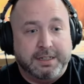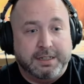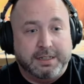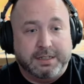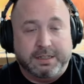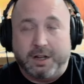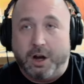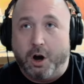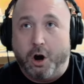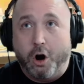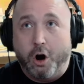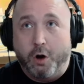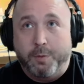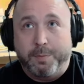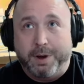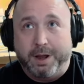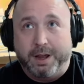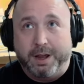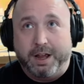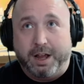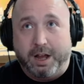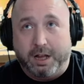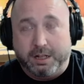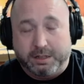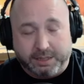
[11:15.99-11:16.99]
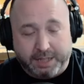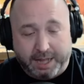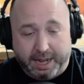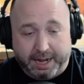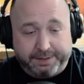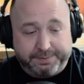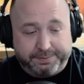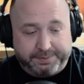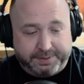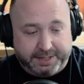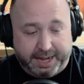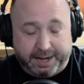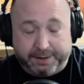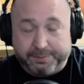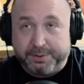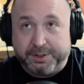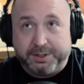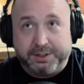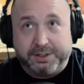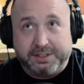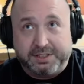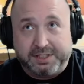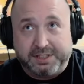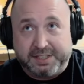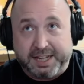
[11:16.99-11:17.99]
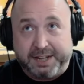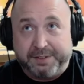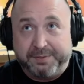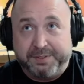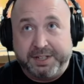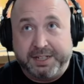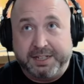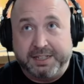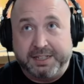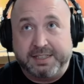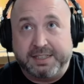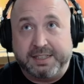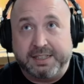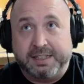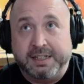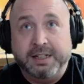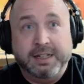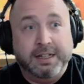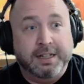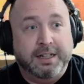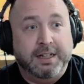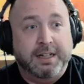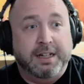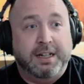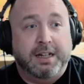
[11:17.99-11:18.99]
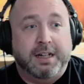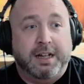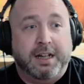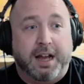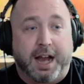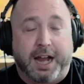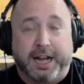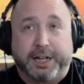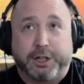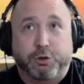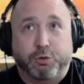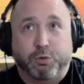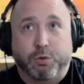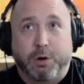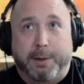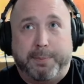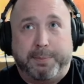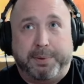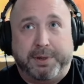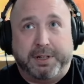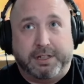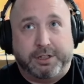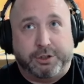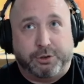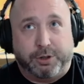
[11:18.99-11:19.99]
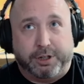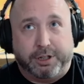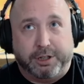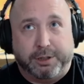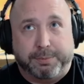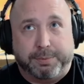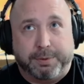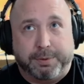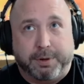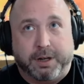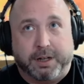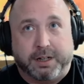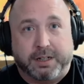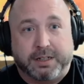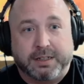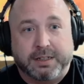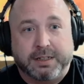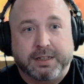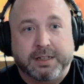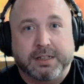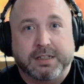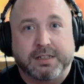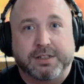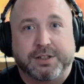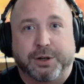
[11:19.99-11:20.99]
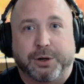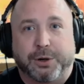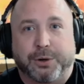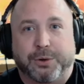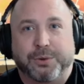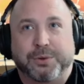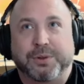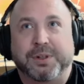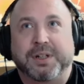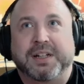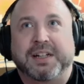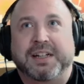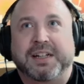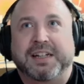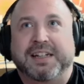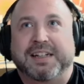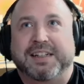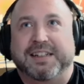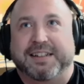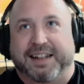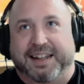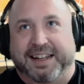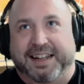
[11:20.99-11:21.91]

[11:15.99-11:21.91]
All my life, every savings. I grew up in a trailer park, so like